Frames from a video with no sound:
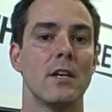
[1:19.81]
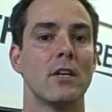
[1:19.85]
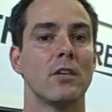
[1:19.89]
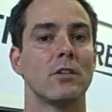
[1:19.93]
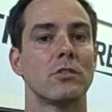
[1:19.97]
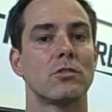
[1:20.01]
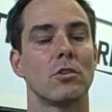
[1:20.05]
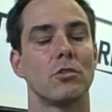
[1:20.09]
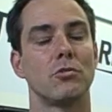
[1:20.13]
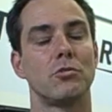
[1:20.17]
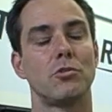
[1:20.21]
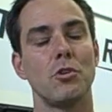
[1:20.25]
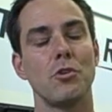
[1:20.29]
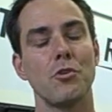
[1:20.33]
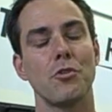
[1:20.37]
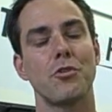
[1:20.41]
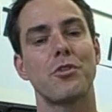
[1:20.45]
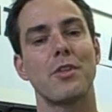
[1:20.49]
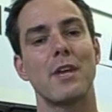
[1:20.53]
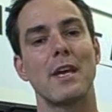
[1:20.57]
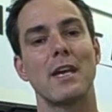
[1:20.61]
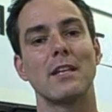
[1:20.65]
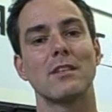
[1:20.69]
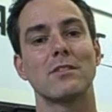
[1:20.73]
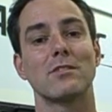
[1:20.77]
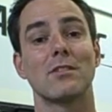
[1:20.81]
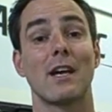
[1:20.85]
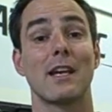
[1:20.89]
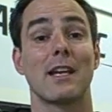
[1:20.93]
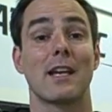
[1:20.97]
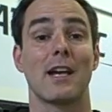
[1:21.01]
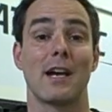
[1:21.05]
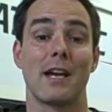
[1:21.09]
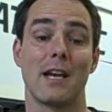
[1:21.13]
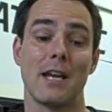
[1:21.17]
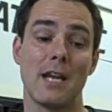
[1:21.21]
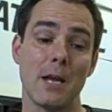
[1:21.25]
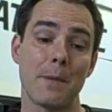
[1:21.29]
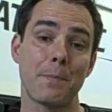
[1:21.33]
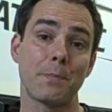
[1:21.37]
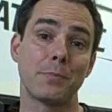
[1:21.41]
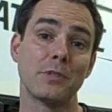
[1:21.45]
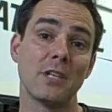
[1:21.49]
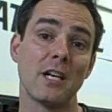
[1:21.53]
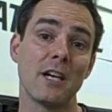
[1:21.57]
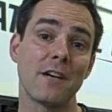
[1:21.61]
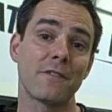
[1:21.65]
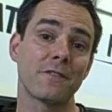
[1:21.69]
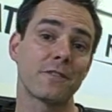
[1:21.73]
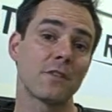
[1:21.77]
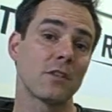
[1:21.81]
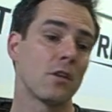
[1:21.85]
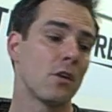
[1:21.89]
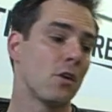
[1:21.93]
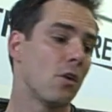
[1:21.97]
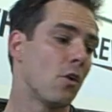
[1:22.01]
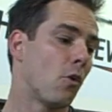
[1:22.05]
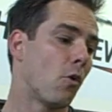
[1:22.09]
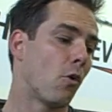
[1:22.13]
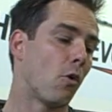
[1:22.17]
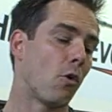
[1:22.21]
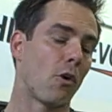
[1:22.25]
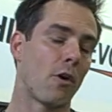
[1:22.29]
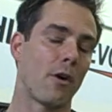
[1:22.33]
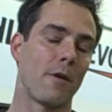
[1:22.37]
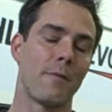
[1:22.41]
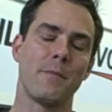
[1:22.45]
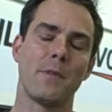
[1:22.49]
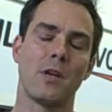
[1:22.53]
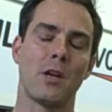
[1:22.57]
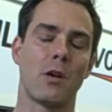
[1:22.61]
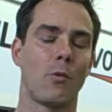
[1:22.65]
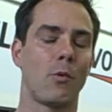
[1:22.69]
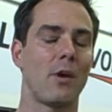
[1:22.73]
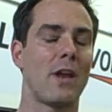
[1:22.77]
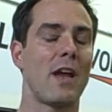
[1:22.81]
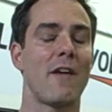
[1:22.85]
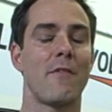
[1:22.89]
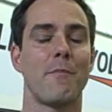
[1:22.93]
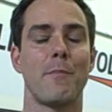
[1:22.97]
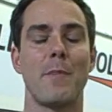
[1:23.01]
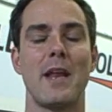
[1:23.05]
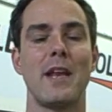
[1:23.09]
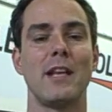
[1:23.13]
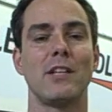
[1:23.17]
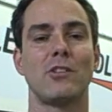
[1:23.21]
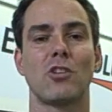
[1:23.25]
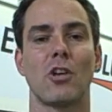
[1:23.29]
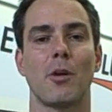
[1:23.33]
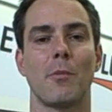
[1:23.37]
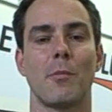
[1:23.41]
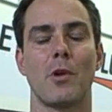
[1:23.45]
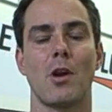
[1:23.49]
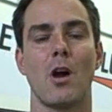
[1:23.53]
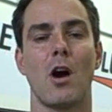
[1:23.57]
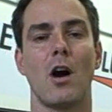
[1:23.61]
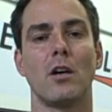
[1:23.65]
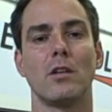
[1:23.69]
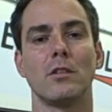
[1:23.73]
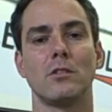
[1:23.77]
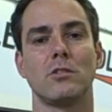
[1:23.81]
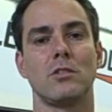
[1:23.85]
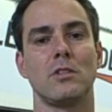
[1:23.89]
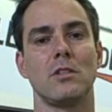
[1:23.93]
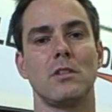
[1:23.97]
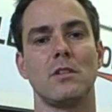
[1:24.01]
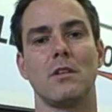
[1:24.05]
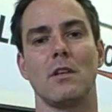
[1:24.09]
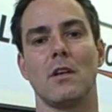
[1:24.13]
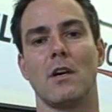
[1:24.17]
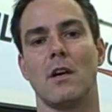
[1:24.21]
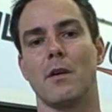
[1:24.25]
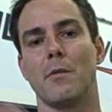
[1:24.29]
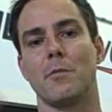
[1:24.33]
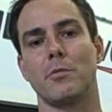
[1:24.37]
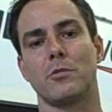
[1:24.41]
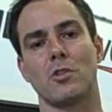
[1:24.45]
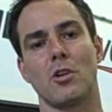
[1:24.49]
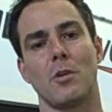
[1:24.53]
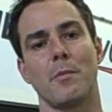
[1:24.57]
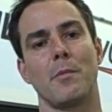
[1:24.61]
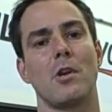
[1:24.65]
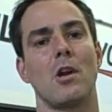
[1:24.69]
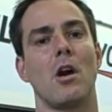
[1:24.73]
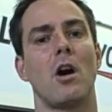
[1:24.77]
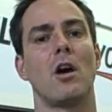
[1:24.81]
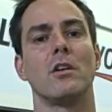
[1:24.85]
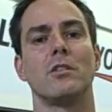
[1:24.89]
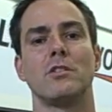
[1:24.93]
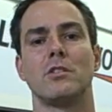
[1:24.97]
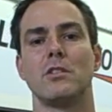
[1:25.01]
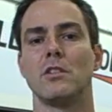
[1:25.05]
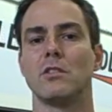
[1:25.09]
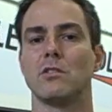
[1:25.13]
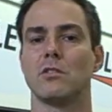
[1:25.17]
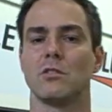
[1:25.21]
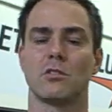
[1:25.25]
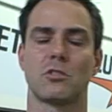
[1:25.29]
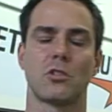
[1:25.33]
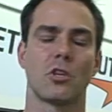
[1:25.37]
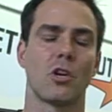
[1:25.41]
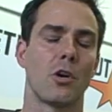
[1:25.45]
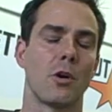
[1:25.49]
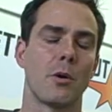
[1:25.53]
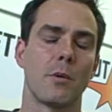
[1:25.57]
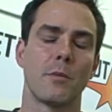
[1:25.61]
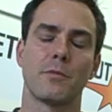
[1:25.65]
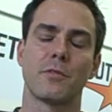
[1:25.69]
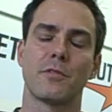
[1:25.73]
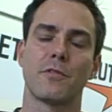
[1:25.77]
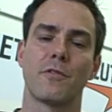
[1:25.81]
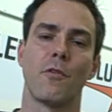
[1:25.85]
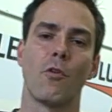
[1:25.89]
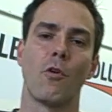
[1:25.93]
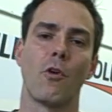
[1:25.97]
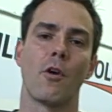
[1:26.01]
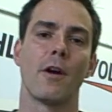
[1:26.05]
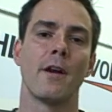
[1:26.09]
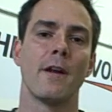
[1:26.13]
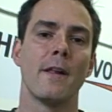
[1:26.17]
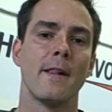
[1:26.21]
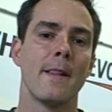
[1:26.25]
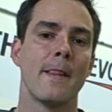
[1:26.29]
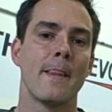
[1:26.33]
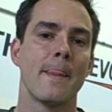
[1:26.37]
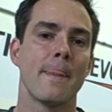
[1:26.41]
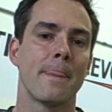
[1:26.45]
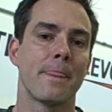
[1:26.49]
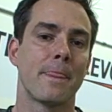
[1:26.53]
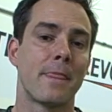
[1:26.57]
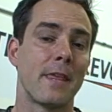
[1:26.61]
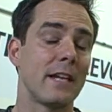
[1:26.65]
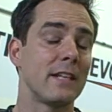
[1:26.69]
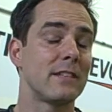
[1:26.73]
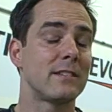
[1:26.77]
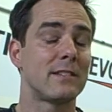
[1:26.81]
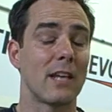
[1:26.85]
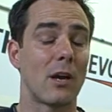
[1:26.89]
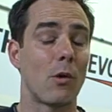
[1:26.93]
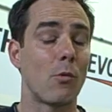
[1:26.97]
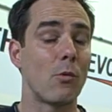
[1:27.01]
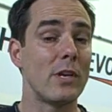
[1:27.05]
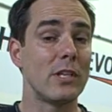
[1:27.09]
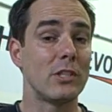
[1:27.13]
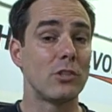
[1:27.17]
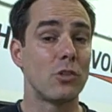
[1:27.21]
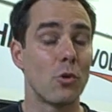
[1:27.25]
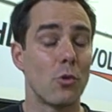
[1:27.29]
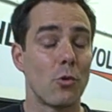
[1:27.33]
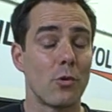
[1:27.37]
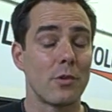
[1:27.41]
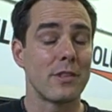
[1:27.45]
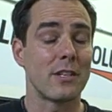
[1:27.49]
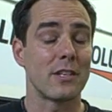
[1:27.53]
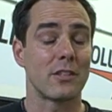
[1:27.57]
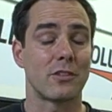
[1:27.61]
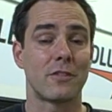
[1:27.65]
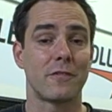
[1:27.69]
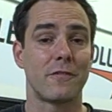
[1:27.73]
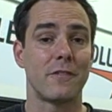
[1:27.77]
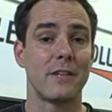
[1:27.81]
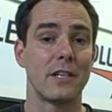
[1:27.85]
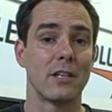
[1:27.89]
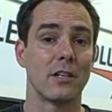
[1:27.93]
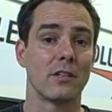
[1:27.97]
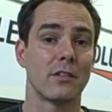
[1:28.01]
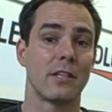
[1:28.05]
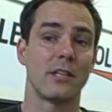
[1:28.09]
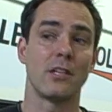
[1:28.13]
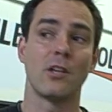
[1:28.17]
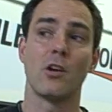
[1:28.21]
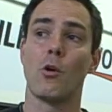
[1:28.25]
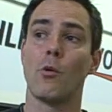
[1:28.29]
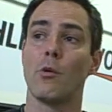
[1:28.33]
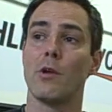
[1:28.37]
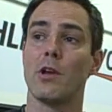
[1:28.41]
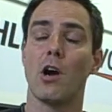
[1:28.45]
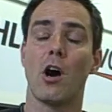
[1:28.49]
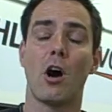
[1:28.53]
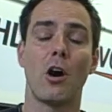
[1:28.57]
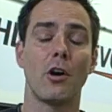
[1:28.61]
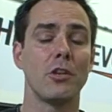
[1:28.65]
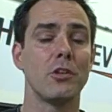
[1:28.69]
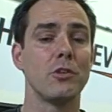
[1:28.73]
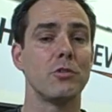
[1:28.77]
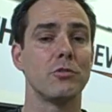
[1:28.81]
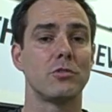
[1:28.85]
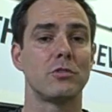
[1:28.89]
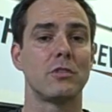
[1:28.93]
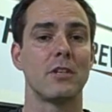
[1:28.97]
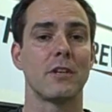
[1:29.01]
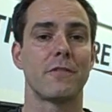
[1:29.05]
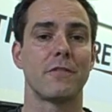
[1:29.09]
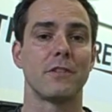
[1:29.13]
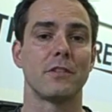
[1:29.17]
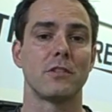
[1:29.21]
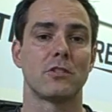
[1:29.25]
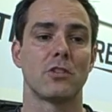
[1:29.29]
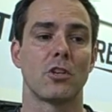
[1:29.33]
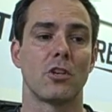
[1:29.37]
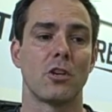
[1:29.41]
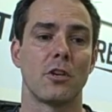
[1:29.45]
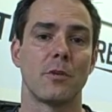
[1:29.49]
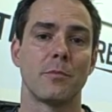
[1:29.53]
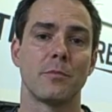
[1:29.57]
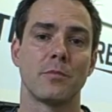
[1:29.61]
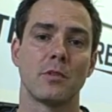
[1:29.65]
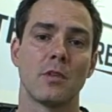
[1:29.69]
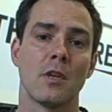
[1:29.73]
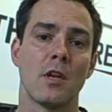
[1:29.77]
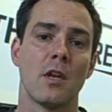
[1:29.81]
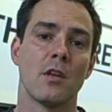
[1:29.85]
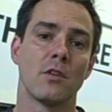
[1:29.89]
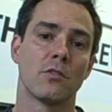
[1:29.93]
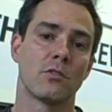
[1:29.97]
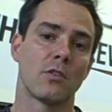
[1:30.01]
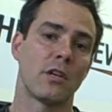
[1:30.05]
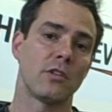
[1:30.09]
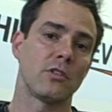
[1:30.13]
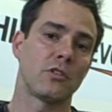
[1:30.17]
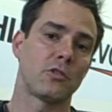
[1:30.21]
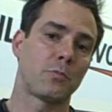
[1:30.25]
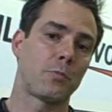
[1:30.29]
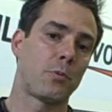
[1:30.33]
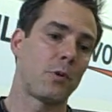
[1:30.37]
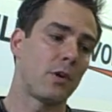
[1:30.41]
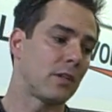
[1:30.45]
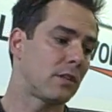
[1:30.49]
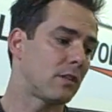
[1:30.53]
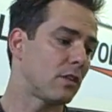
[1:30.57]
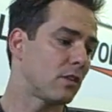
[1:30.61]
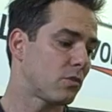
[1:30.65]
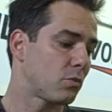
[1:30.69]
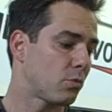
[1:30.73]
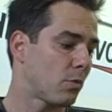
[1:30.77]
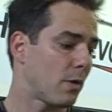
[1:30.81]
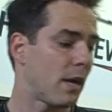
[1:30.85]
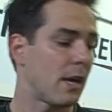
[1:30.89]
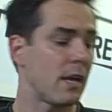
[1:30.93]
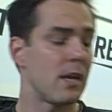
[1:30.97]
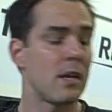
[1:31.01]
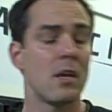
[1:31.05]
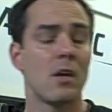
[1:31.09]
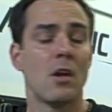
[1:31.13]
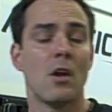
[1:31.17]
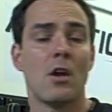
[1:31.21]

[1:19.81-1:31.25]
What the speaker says: So do things like a hip lift, or we have many terminologies and terms for things that we do in this field. I know we all use different terms, so I'll just put it this way.